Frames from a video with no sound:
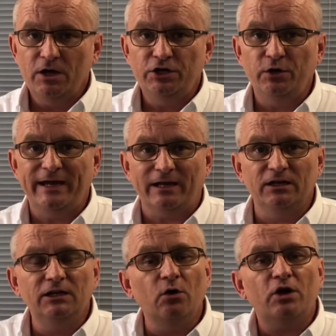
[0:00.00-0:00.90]
You
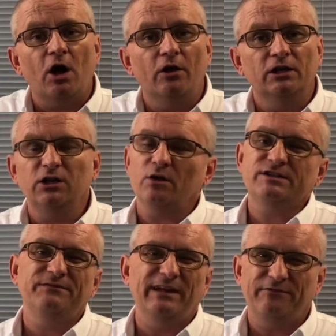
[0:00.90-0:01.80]
can look on
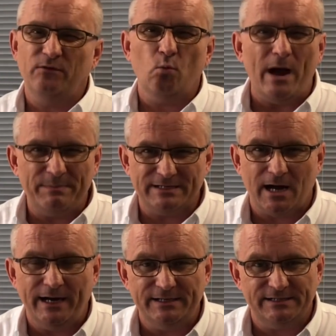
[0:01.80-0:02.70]
lots of different
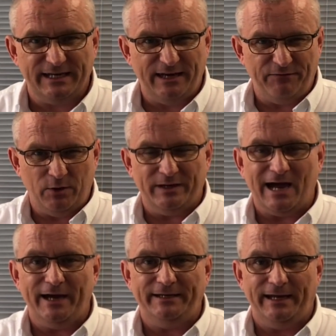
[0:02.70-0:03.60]
websites to give you an
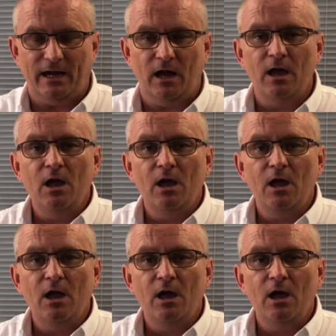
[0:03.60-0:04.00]
idea